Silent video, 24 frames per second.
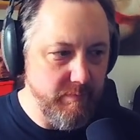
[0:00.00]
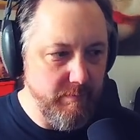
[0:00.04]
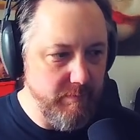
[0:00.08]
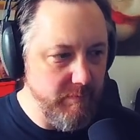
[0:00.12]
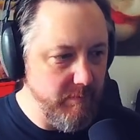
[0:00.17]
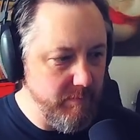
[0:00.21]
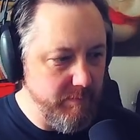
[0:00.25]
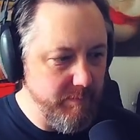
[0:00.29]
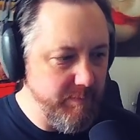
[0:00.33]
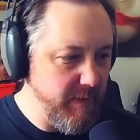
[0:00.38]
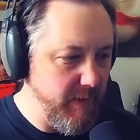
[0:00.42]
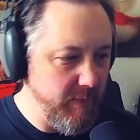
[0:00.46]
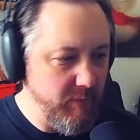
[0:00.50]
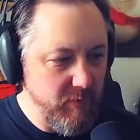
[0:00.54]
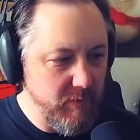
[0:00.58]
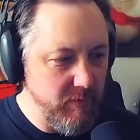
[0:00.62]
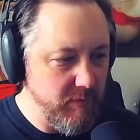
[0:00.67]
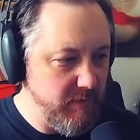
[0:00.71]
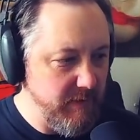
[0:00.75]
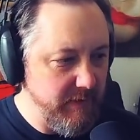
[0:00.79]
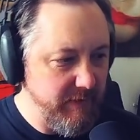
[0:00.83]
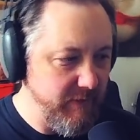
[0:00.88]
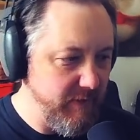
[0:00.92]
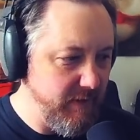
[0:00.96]
people
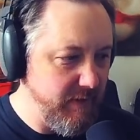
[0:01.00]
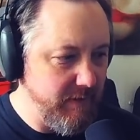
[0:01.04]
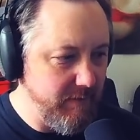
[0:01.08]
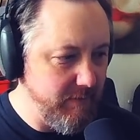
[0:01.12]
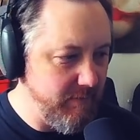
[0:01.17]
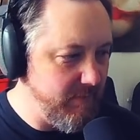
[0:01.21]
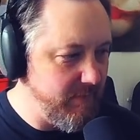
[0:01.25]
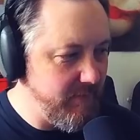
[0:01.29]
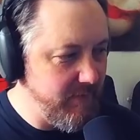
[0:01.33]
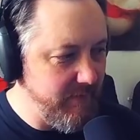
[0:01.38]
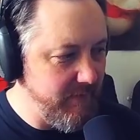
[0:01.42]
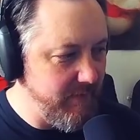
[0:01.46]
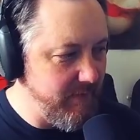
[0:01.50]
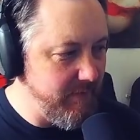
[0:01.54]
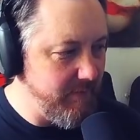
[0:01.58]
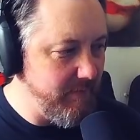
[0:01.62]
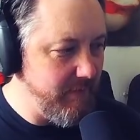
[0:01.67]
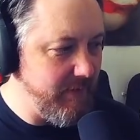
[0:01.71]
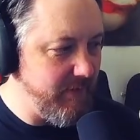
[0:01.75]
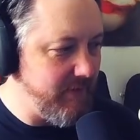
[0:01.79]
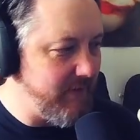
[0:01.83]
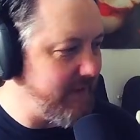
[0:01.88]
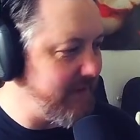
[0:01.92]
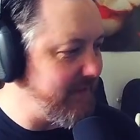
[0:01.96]
listening
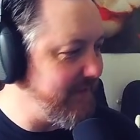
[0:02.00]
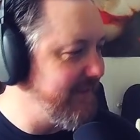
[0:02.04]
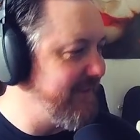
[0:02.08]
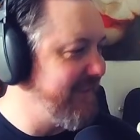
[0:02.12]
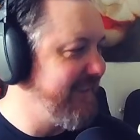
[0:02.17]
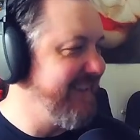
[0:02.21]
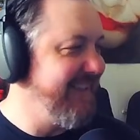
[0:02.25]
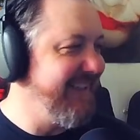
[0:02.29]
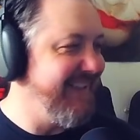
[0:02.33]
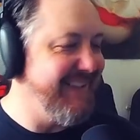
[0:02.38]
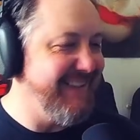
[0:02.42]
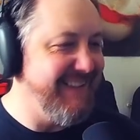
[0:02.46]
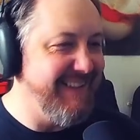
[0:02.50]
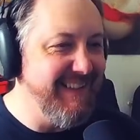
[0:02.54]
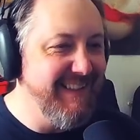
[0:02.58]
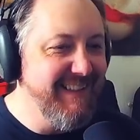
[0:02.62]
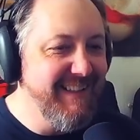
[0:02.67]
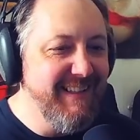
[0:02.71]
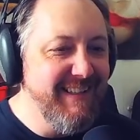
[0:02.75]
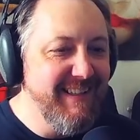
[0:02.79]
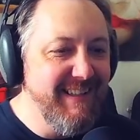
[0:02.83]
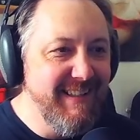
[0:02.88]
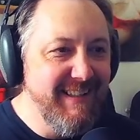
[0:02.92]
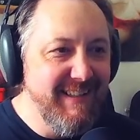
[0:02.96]
music. And
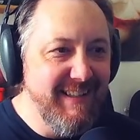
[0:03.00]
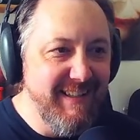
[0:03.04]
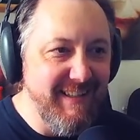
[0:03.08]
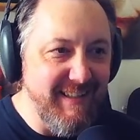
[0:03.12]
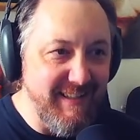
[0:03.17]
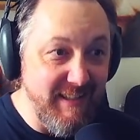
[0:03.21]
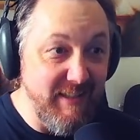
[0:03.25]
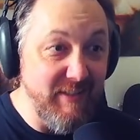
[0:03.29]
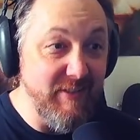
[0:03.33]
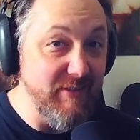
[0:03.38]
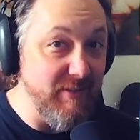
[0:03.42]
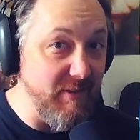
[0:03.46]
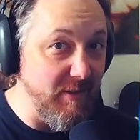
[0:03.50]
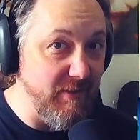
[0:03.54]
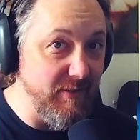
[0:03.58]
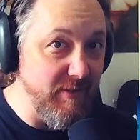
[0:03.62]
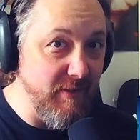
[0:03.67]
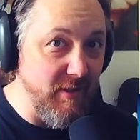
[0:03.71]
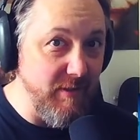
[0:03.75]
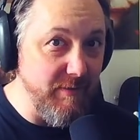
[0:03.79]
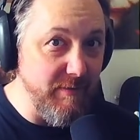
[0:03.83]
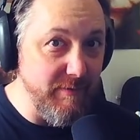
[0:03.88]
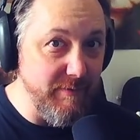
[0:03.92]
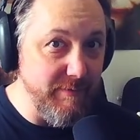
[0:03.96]
this starts
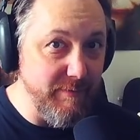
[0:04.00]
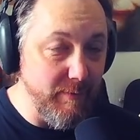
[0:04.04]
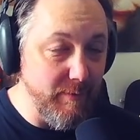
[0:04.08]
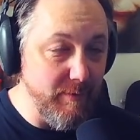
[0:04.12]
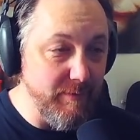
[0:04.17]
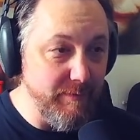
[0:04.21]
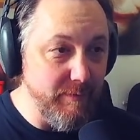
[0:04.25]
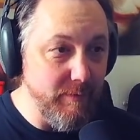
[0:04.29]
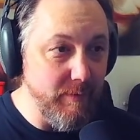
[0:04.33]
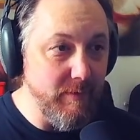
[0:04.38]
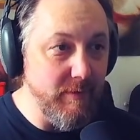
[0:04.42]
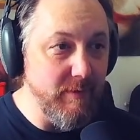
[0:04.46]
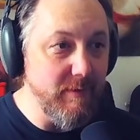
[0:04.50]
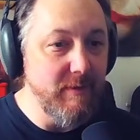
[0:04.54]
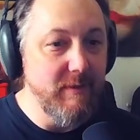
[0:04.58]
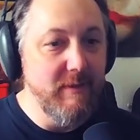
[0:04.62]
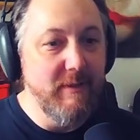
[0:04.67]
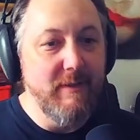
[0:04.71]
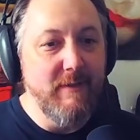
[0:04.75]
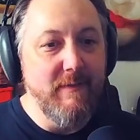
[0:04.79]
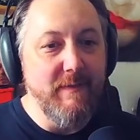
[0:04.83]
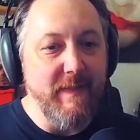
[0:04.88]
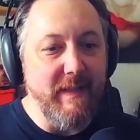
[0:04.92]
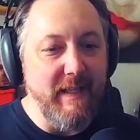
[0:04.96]
off in 4/4
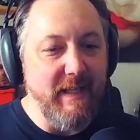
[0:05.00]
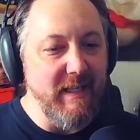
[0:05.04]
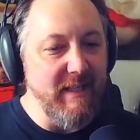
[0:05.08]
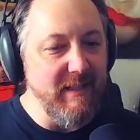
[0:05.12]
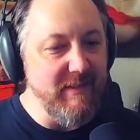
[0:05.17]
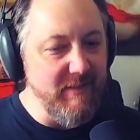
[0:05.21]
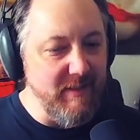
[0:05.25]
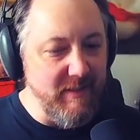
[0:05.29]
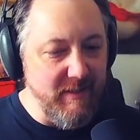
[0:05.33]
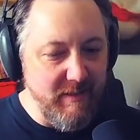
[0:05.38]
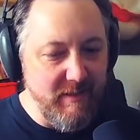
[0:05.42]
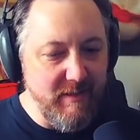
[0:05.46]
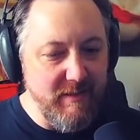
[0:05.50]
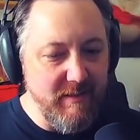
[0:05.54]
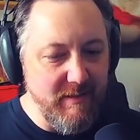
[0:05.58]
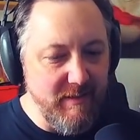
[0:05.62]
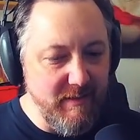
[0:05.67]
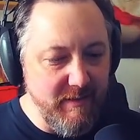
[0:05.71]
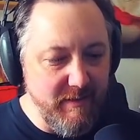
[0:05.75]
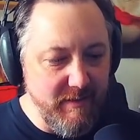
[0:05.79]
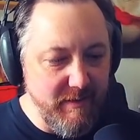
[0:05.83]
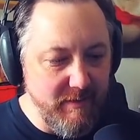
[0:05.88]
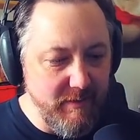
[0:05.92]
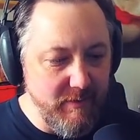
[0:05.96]
and it's
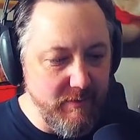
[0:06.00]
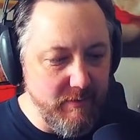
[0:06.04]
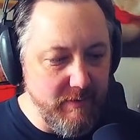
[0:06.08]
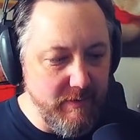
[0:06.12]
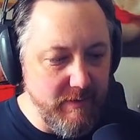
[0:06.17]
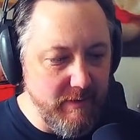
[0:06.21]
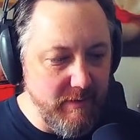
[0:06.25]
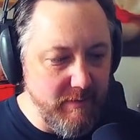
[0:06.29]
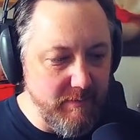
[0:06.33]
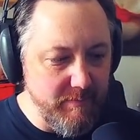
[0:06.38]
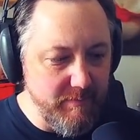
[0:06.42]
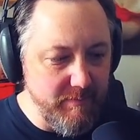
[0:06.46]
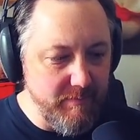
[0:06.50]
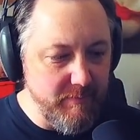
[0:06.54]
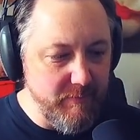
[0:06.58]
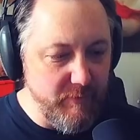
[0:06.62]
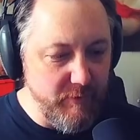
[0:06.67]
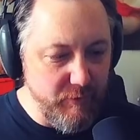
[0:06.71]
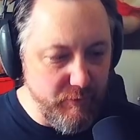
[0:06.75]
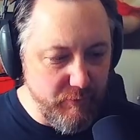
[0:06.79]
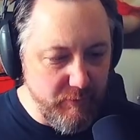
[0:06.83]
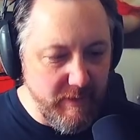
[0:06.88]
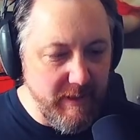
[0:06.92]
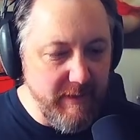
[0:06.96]

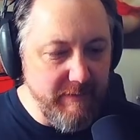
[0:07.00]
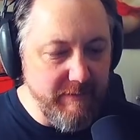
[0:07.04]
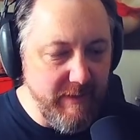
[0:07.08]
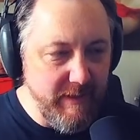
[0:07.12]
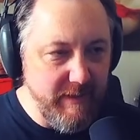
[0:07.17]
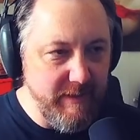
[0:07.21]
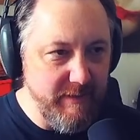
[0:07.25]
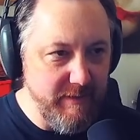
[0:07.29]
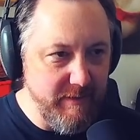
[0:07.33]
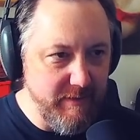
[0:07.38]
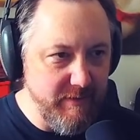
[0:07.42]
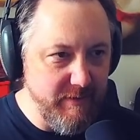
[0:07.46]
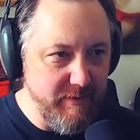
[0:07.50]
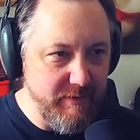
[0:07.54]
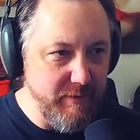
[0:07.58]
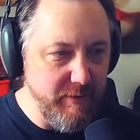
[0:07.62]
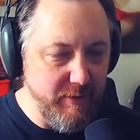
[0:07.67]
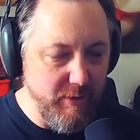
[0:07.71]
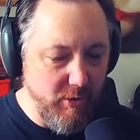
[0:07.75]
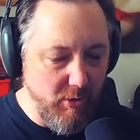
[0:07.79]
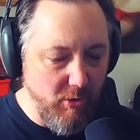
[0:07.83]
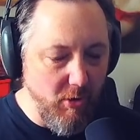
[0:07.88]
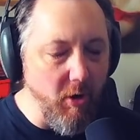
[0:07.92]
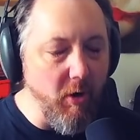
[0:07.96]
driven into
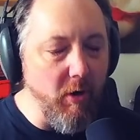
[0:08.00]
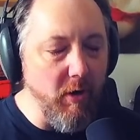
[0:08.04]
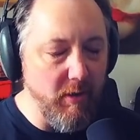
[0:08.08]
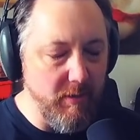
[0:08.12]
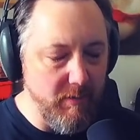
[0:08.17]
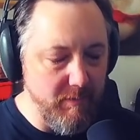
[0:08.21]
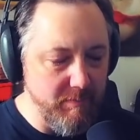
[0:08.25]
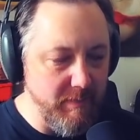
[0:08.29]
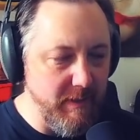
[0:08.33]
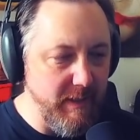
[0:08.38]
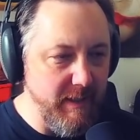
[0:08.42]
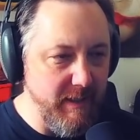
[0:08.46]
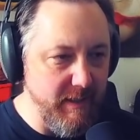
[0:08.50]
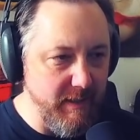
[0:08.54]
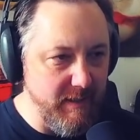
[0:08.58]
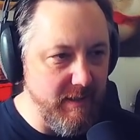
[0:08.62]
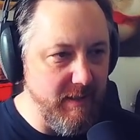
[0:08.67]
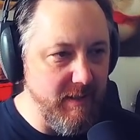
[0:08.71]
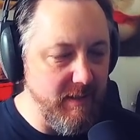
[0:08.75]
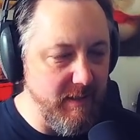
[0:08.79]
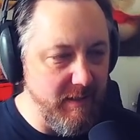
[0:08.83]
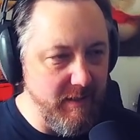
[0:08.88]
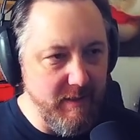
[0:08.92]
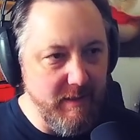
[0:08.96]
your heart by
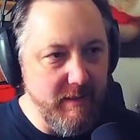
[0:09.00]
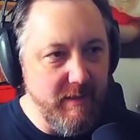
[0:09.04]
Akane,